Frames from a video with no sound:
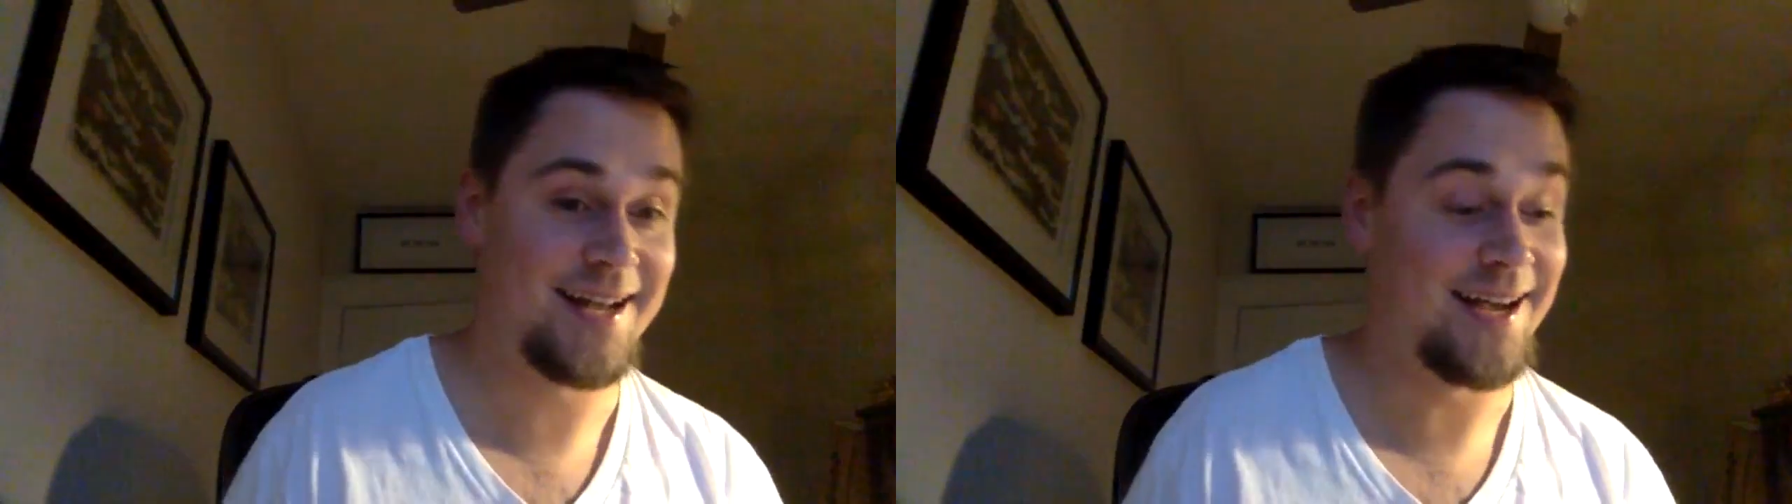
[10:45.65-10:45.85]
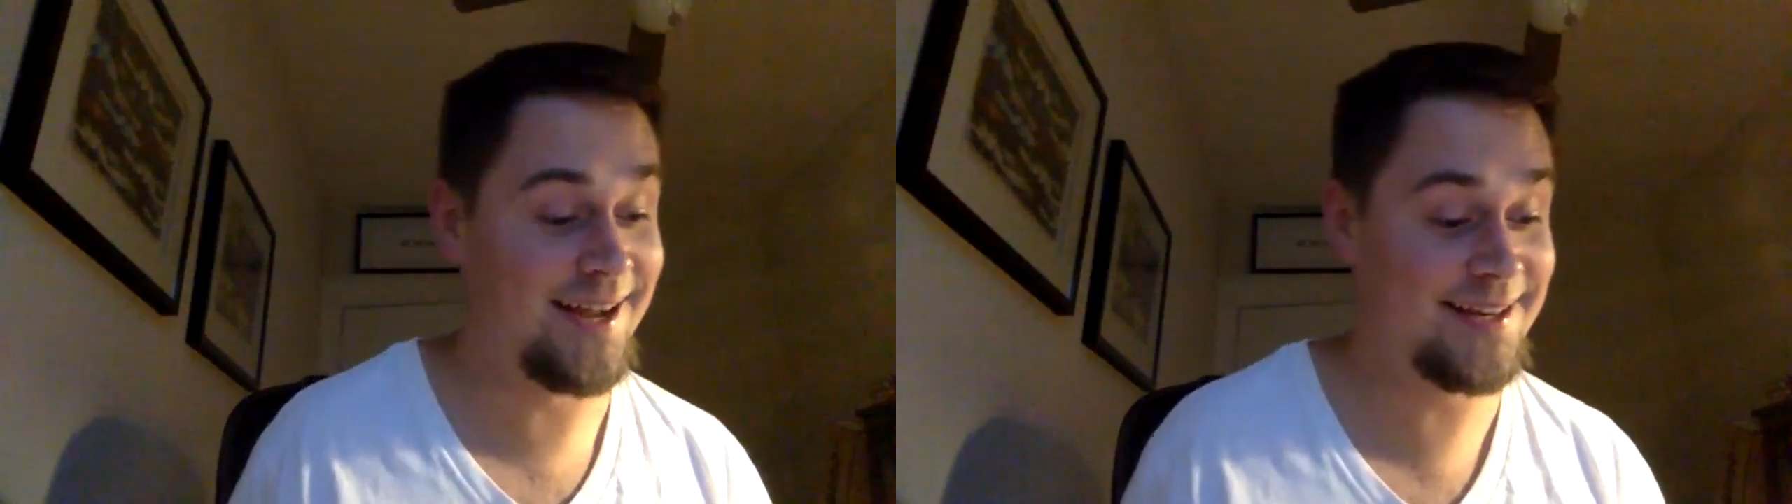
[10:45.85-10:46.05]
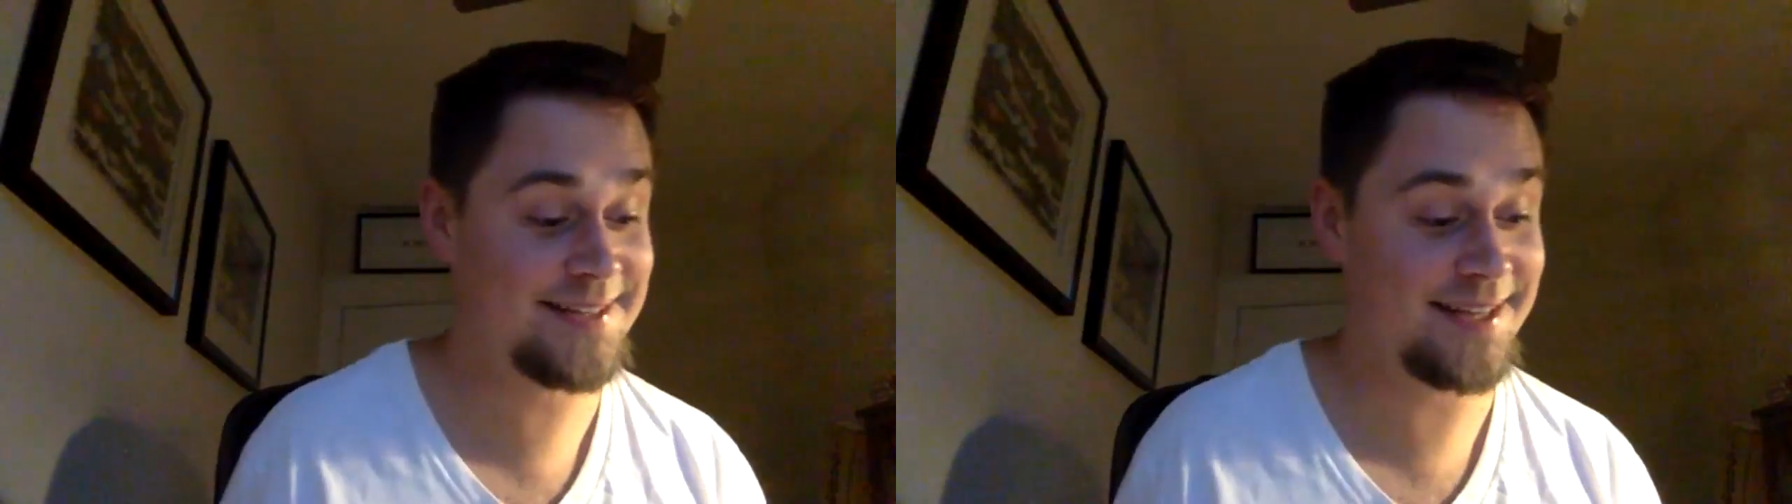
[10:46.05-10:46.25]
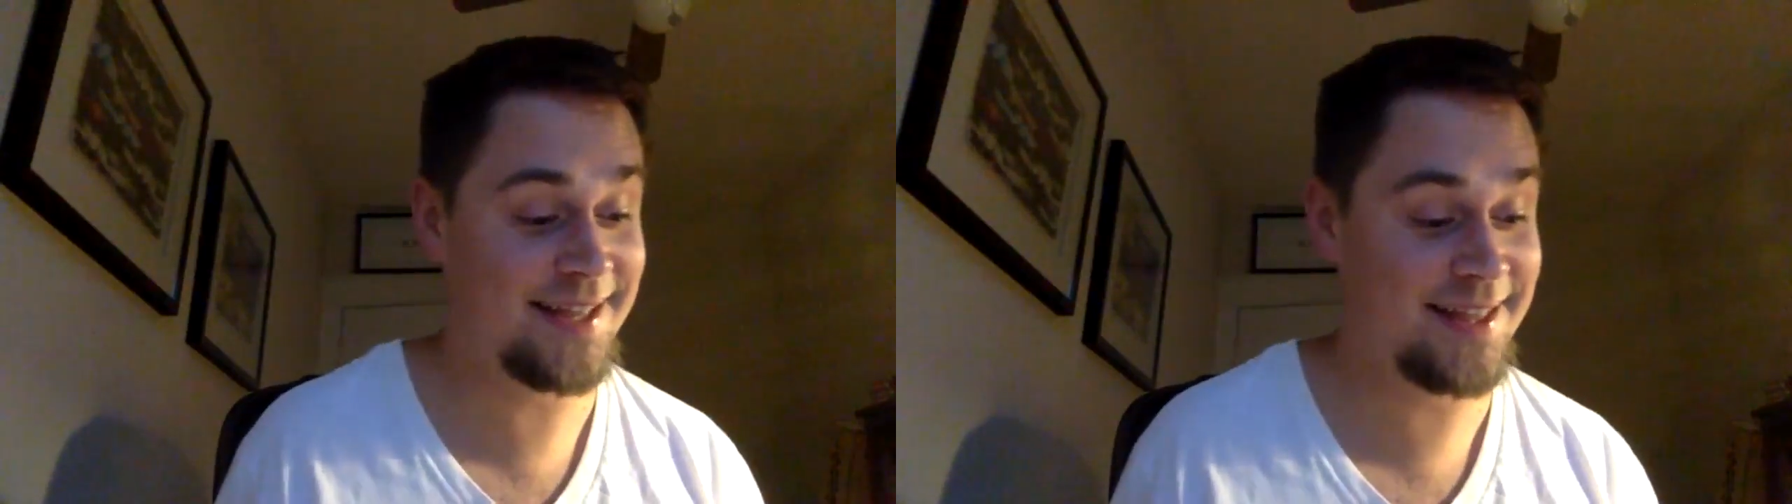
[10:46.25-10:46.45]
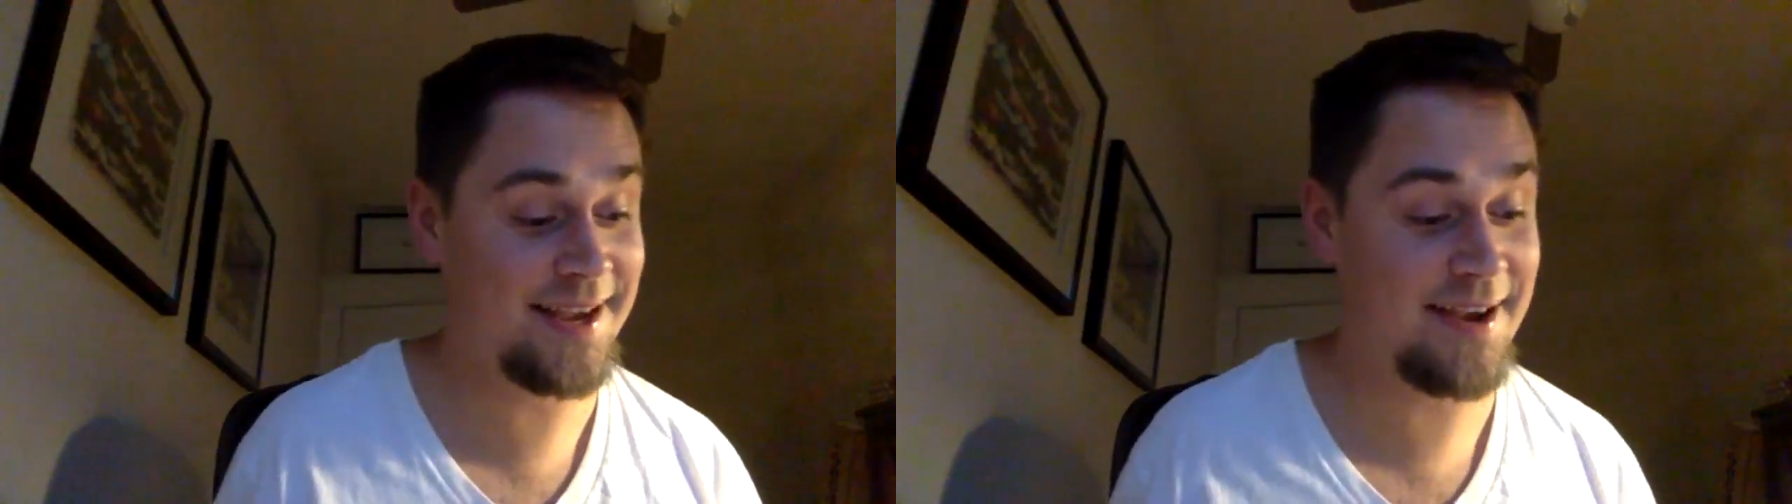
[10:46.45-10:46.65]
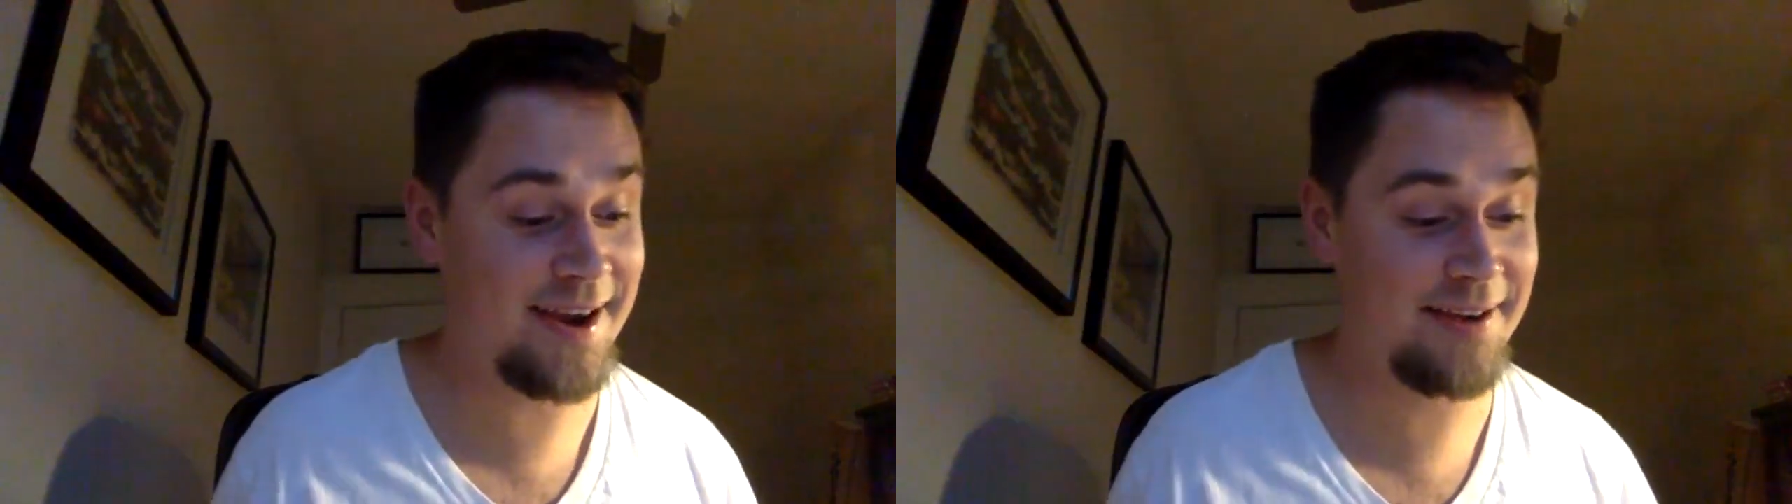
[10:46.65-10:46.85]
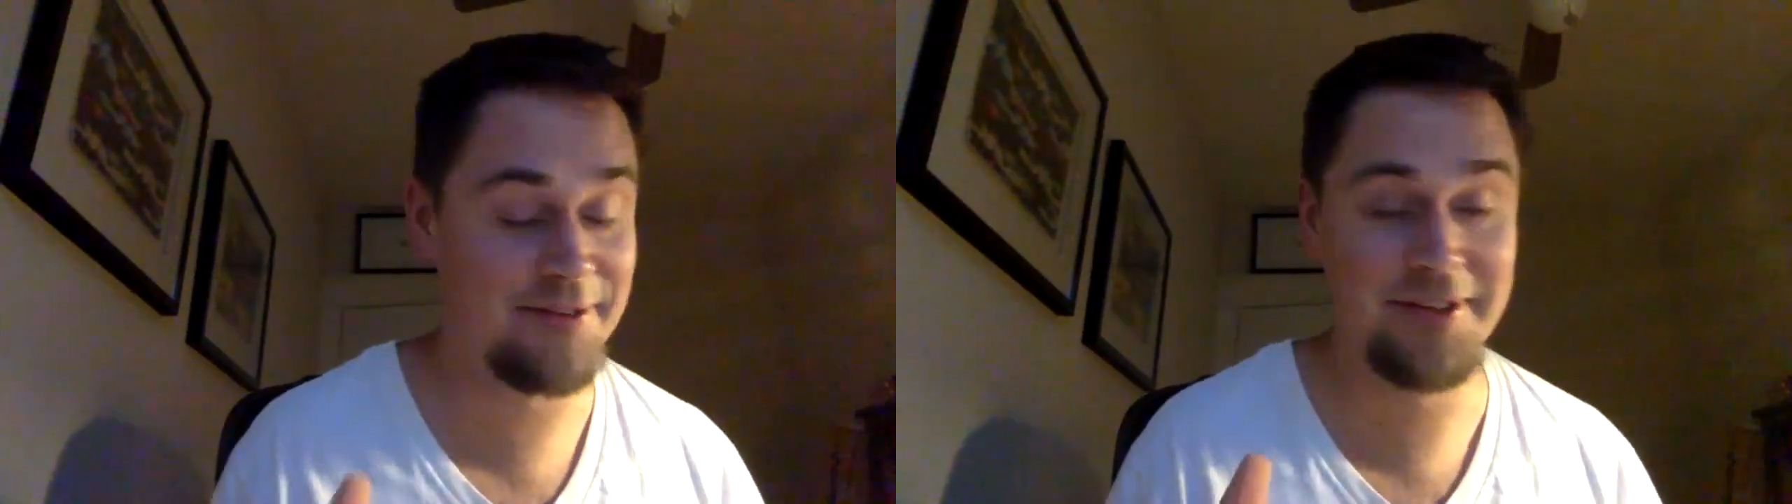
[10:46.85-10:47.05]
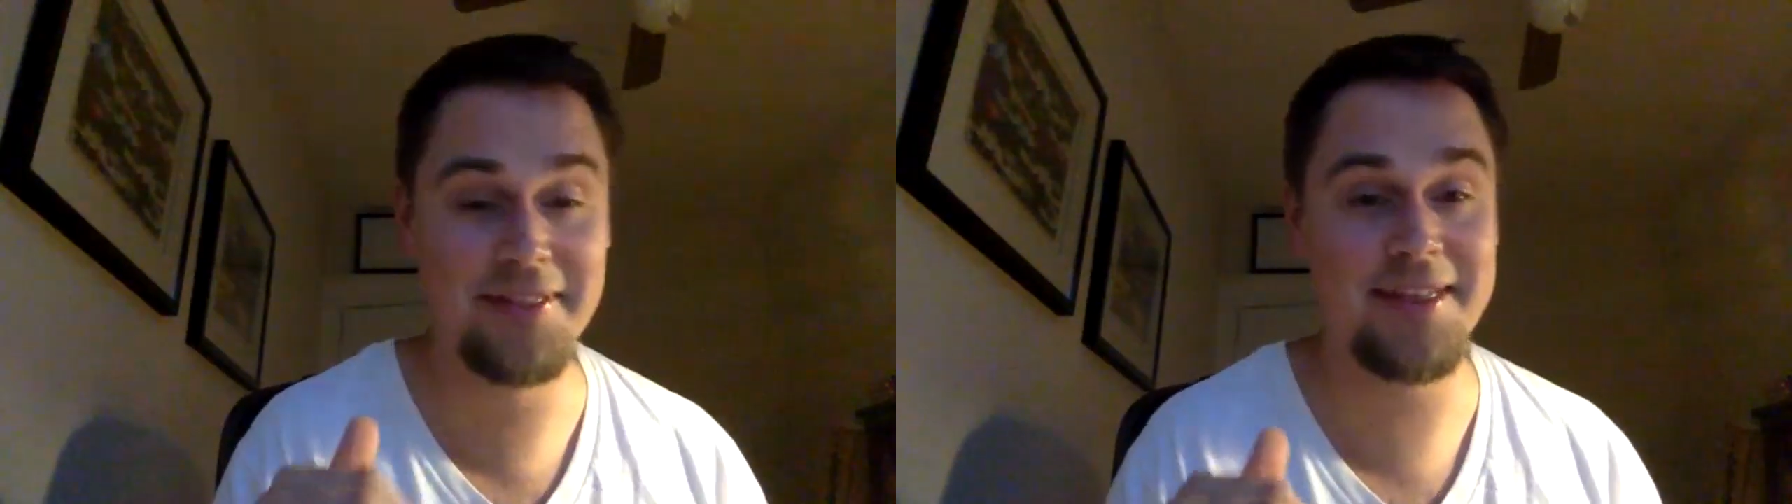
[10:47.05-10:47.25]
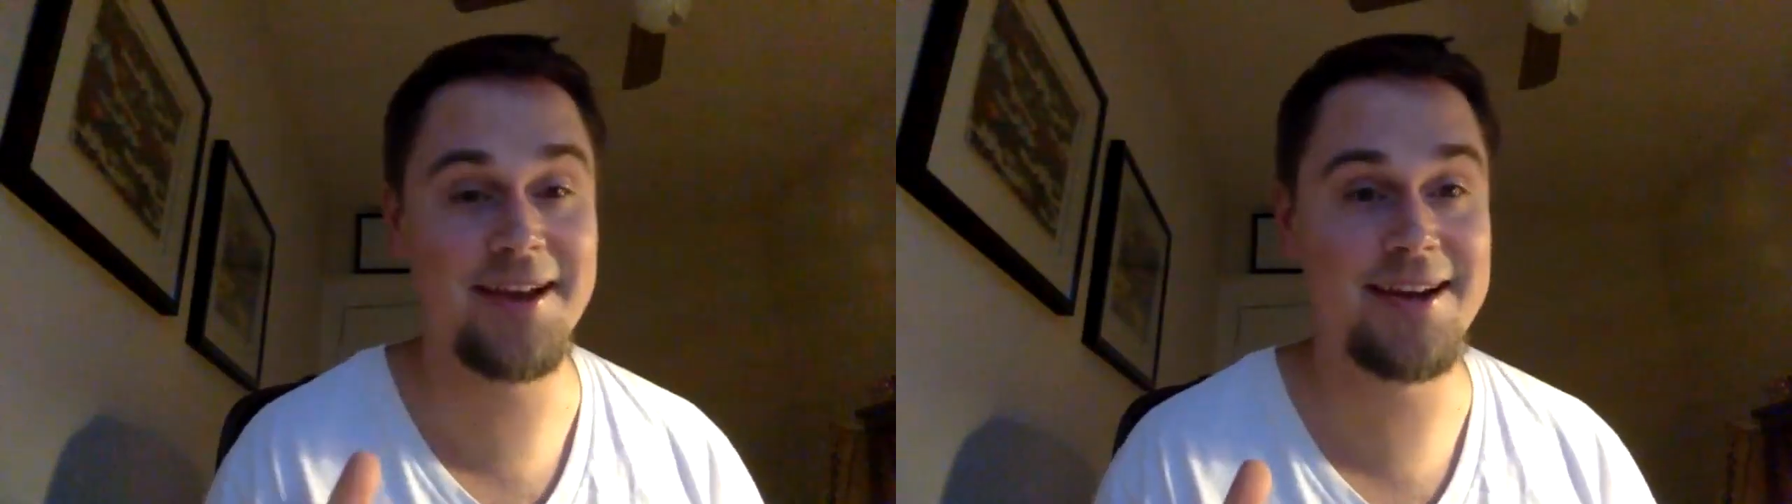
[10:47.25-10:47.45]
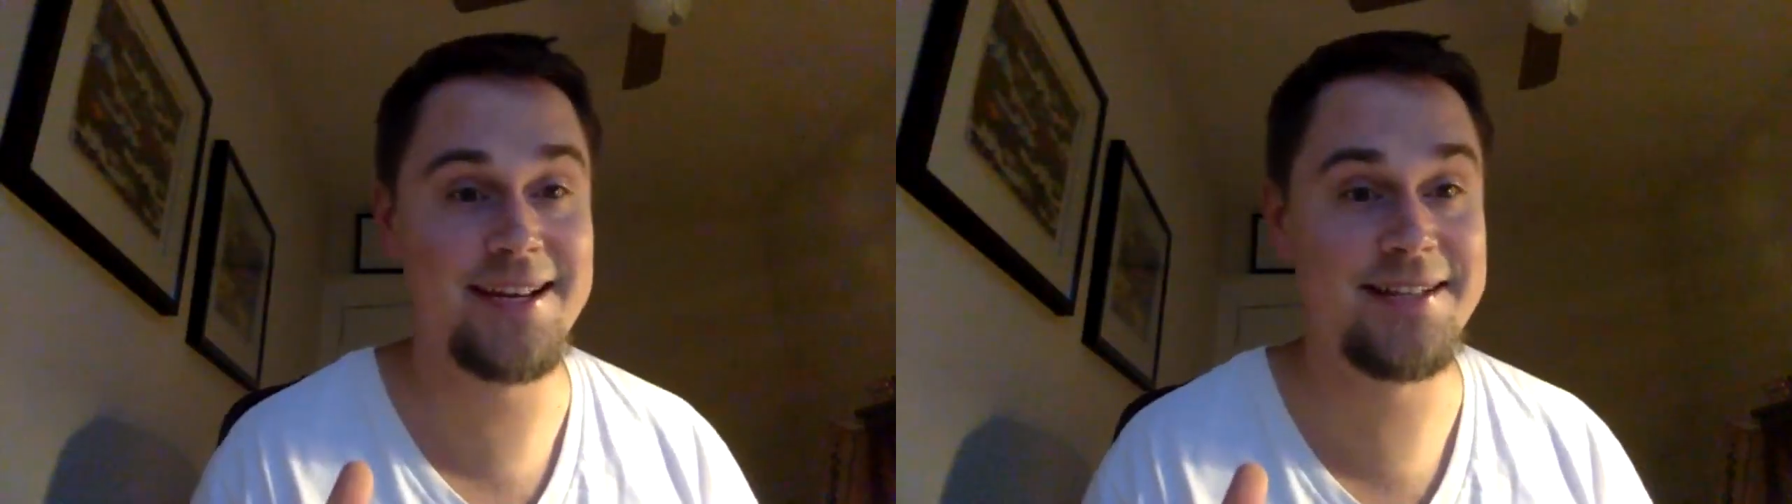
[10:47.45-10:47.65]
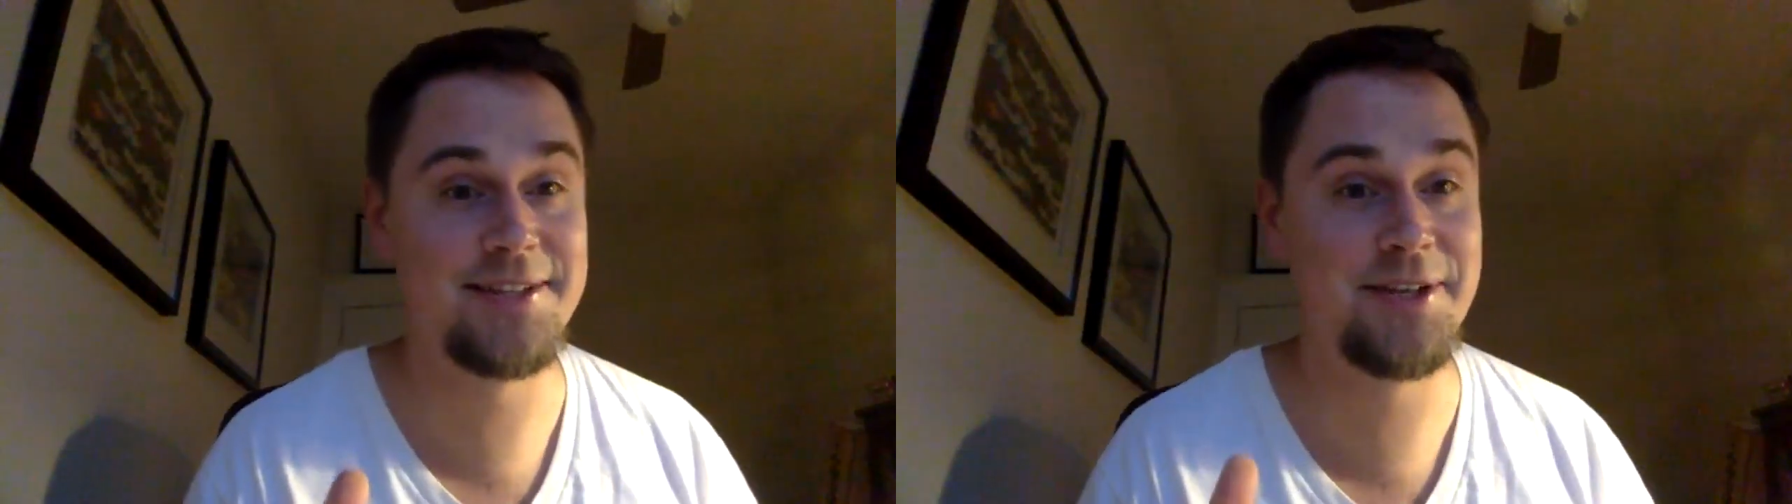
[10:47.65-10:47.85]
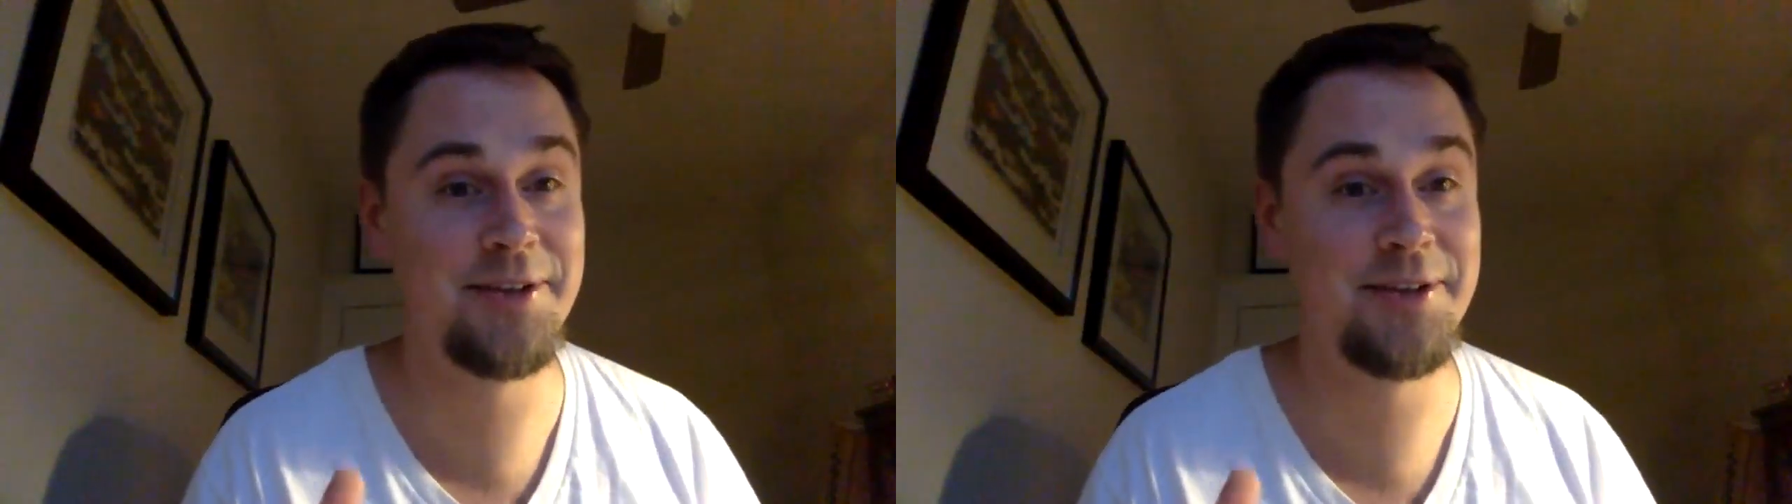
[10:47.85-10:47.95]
honestly, I really think I need